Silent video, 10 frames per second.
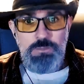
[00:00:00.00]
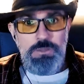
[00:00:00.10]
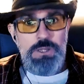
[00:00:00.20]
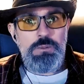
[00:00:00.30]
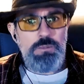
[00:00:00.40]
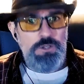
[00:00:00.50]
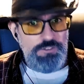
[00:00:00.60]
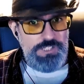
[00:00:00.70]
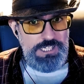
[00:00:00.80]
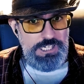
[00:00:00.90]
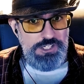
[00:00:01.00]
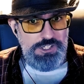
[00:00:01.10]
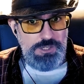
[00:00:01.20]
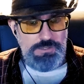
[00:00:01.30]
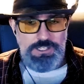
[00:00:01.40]
people moved to
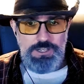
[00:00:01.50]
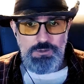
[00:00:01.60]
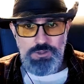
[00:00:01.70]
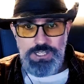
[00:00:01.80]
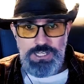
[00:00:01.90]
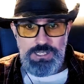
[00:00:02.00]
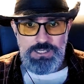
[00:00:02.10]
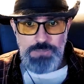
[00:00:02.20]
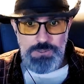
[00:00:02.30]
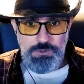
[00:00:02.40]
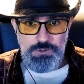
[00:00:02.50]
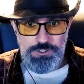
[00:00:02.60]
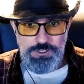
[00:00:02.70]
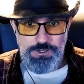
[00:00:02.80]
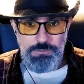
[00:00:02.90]
Egypt, and they were the people who
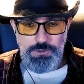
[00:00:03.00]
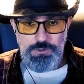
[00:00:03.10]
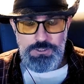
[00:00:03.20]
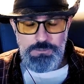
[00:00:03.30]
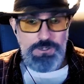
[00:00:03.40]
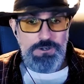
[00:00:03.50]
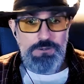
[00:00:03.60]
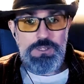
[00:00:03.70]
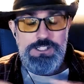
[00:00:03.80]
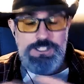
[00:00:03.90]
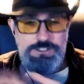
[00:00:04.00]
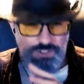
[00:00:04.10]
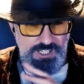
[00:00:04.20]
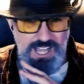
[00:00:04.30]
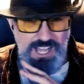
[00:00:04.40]
ended up building the pyramids. And
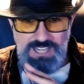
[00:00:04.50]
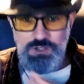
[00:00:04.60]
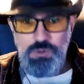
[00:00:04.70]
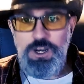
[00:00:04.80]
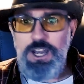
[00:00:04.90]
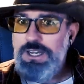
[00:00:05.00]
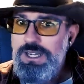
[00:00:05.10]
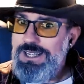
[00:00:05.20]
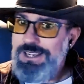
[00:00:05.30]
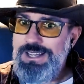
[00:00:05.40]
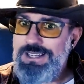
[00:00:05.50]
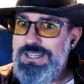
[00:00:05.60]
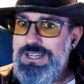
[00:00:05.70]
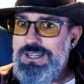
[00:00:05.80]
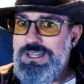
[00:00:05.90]
there's a lot going on. And
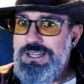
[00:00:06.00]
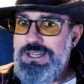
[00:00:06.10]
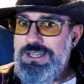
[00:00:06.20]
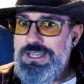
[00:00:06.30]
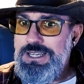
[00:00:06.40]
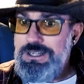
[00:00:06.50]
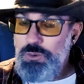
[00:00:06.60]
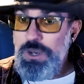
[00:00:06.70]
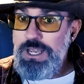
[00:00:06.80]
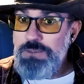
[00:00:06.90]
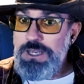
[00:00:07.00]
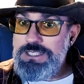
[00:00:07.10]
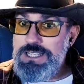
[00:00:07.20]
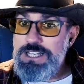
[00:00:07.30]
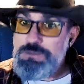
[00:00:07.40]
in a way, it
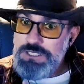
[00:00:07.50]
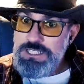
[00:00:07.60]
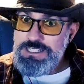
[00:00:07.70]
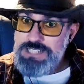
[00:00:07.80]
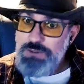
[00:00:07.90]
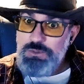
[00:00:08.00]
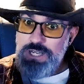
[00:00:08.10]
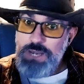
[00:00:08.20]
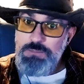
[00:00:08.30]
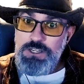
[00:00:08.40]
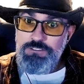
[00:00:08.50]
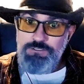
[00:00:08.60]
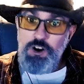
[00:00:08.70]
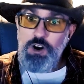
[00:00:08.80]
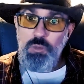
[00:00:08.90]
makes sense because that would not be a
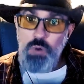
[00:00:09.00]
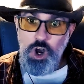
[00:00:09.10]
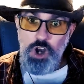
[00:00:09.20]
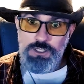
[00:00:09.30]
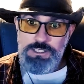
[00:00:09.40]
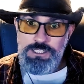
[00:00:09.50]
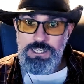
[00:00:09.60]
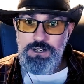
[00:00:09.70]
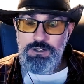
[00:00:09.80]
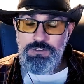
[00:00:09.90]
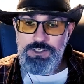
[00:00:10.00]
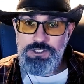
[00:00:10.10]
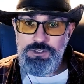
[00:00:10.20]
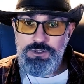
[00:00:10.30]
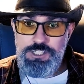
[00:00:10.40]
far walk to get over
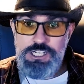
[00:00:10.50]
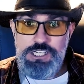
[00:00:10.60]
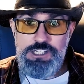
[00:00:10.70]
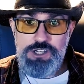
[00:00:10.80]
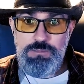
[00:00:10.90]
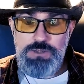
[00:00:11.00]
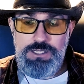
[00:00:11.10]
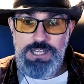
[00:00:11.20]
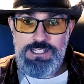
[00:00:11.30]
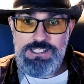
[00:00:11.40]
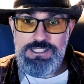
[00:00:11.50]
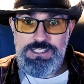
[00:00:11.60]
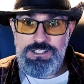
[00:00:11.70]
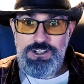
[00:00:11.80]
to Egypt. And that's,